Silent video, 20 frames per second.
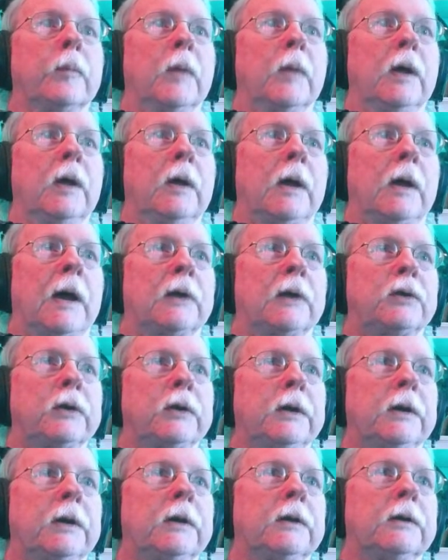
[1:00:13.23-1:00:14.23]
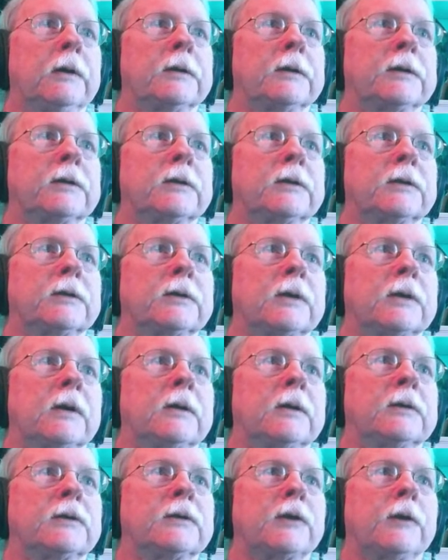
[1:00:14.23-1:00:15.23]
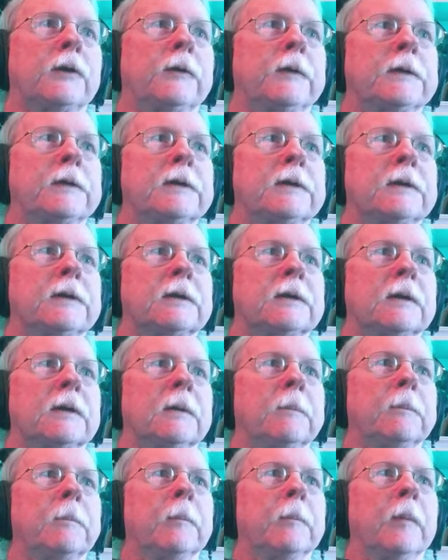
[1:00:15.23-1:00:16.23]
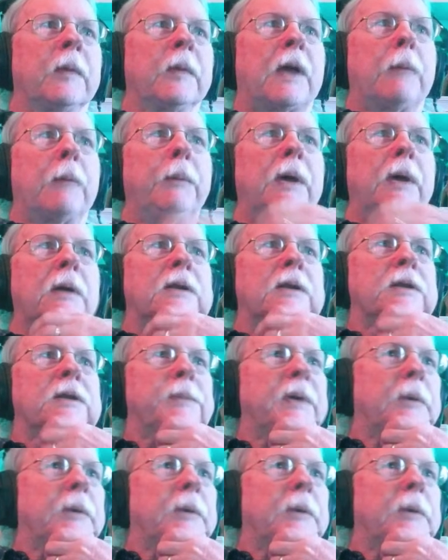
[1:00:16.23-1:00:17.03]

Actually, in this surfaces, that may just be a